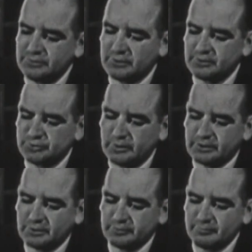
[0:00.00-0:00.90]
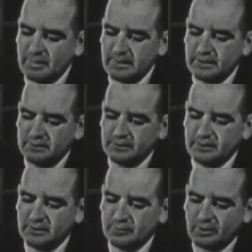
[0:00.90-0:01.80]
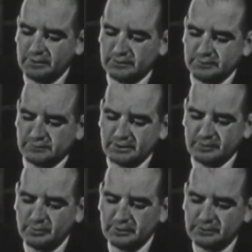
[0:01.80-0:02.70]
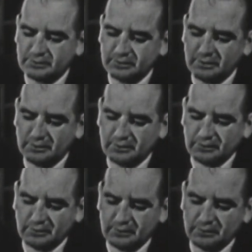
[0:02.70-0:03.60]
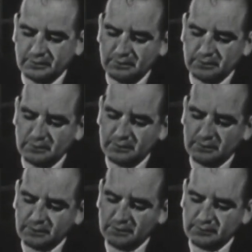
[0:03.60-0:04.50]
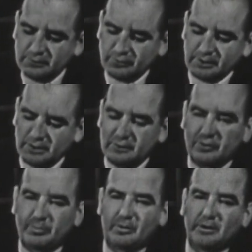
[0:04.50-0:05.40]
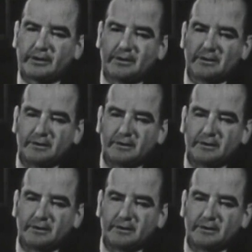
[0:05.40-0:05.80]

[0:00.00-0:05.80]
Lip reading: General Zwicker. In Watkins' statement, in the report,